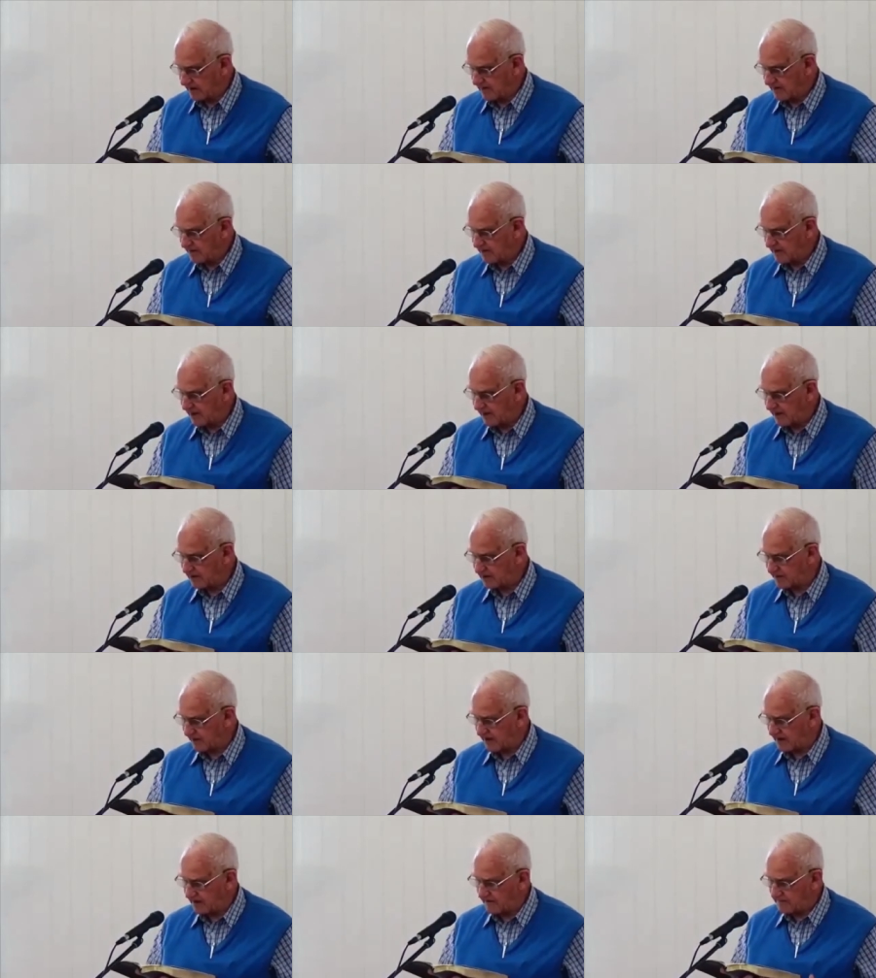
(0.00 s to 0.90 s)
the elder,
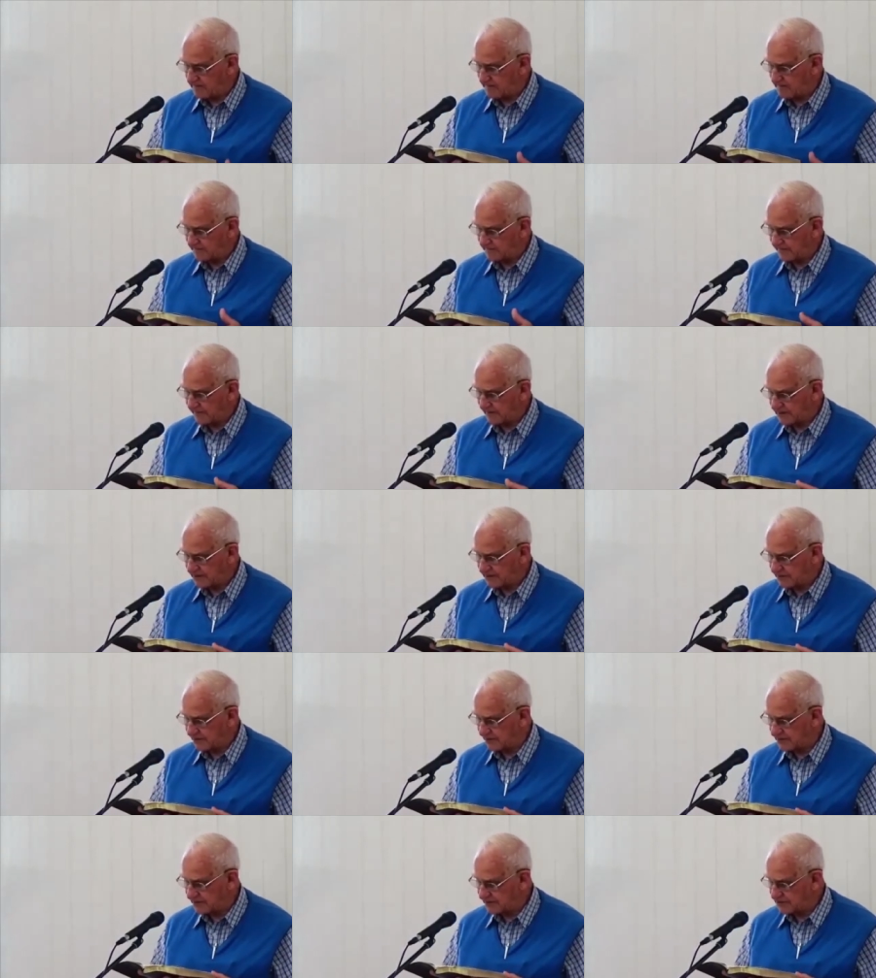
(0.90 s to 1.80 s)
to
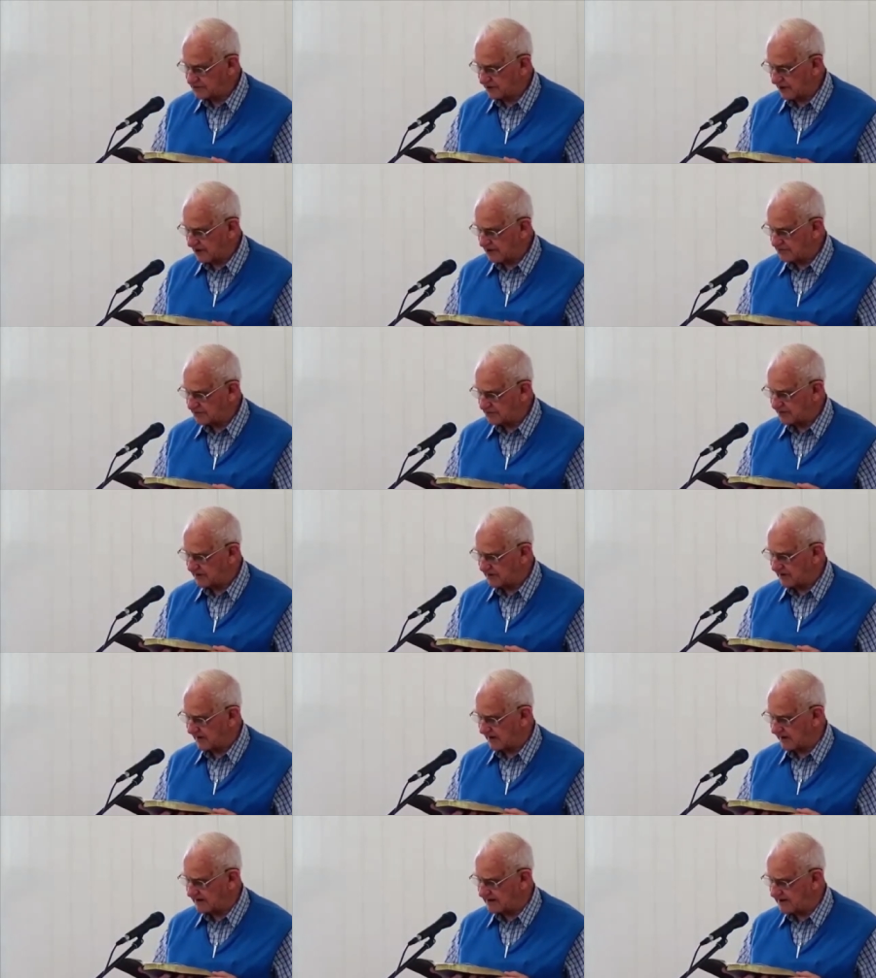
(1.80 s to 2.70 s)
the chosen
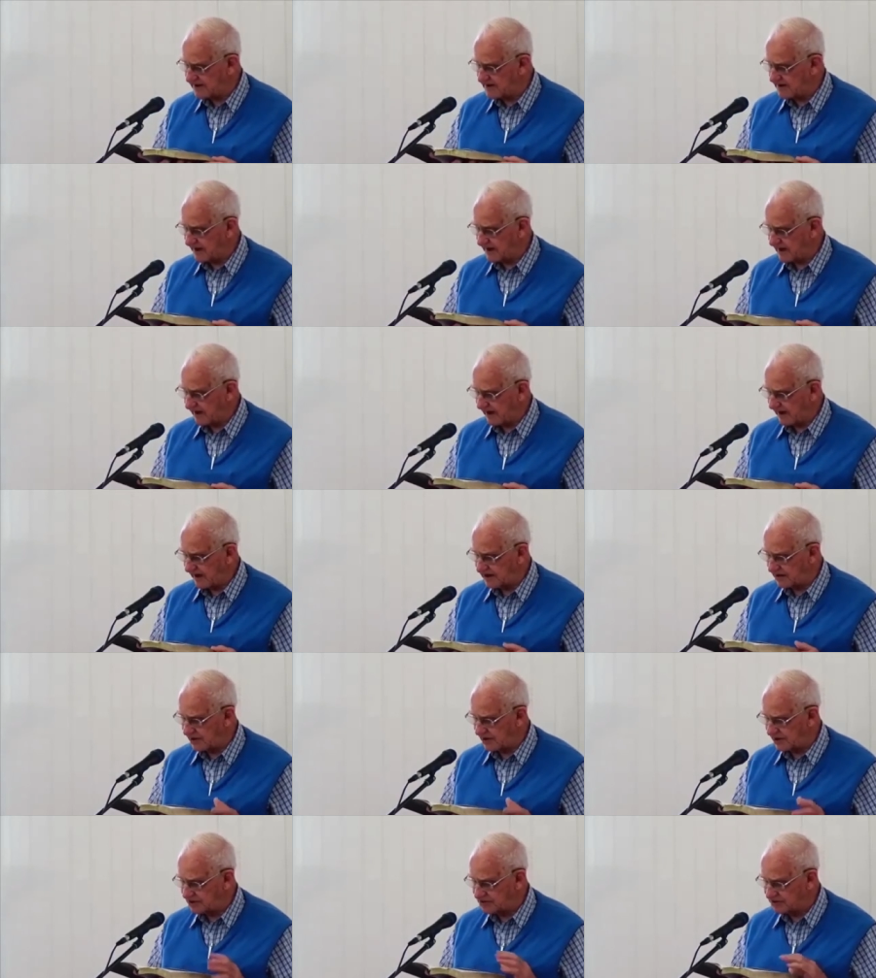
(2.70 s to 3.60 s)
lady and her
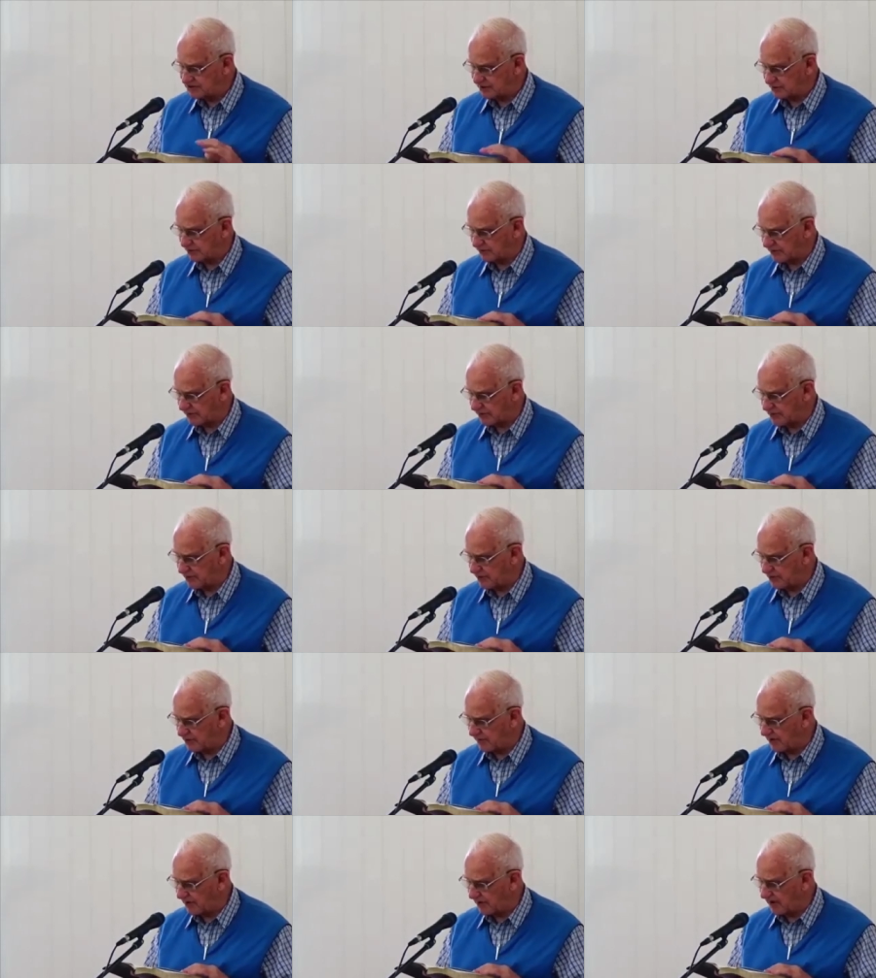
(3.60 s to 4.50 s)
children, whom
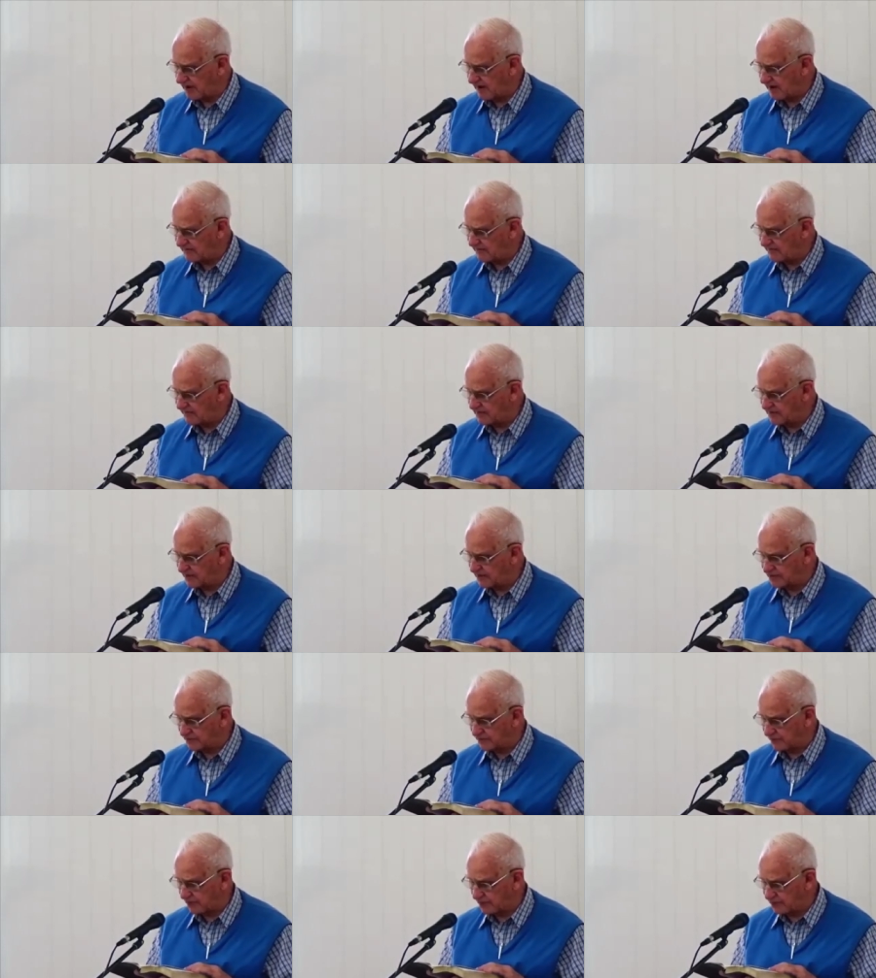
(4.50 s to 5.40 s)
I love in the
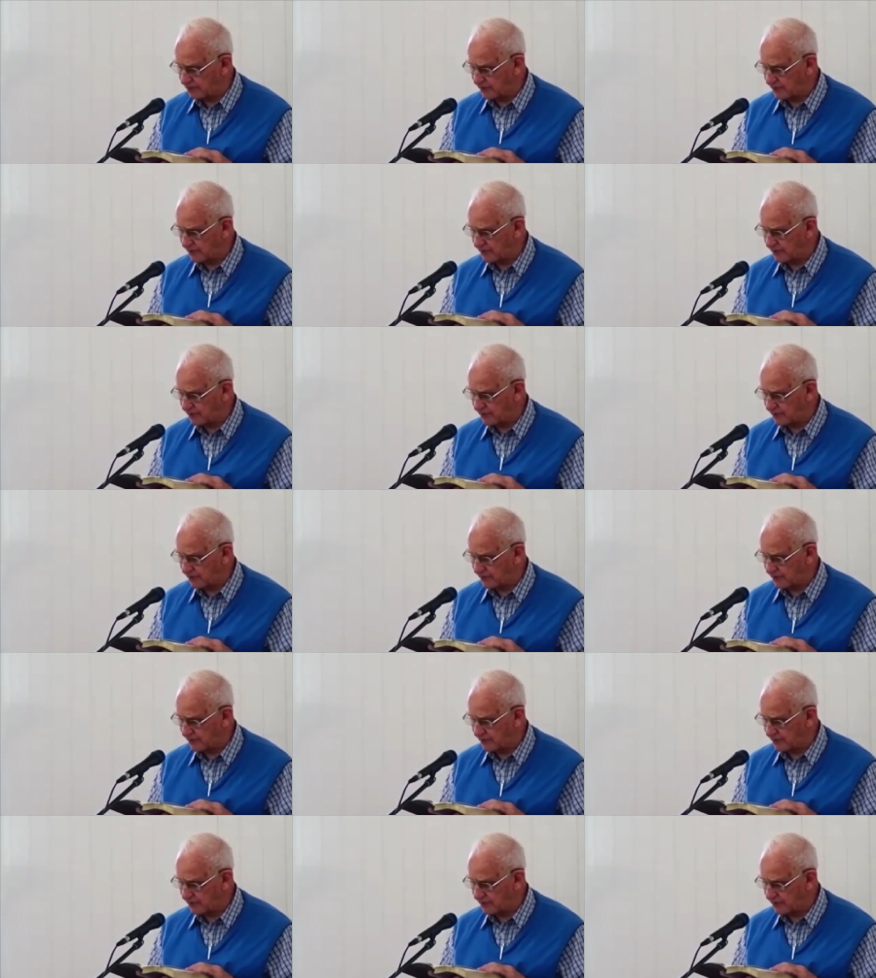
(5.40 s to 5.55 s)
truth,